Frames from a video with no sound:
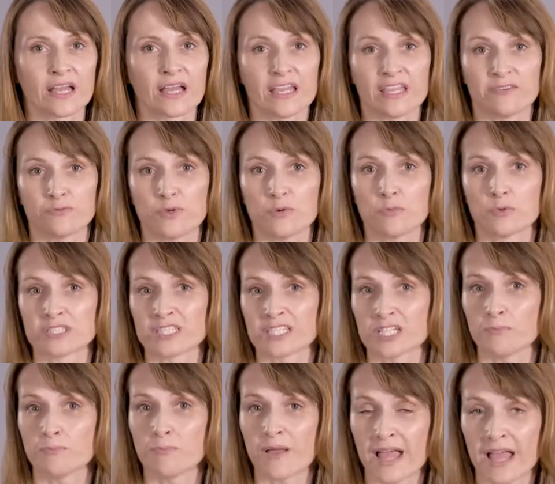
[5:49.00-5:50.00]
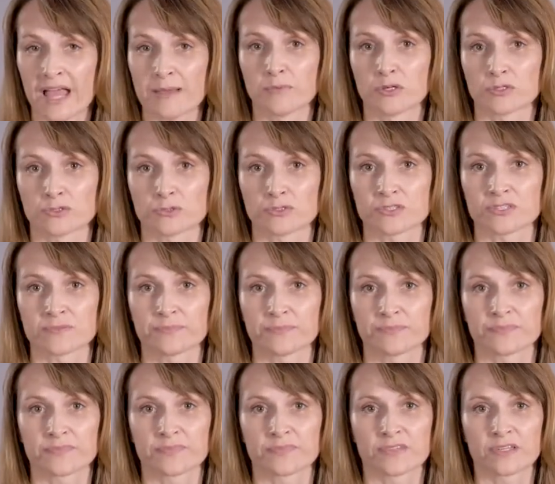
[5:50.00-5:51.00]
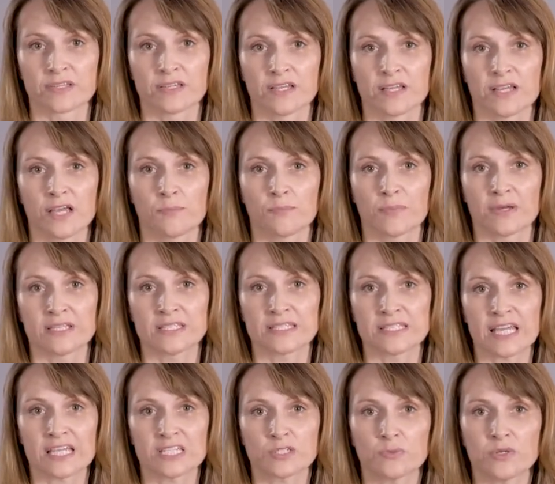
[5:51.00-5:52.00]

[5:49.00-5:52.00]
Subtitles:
if we want to compare models. But instead,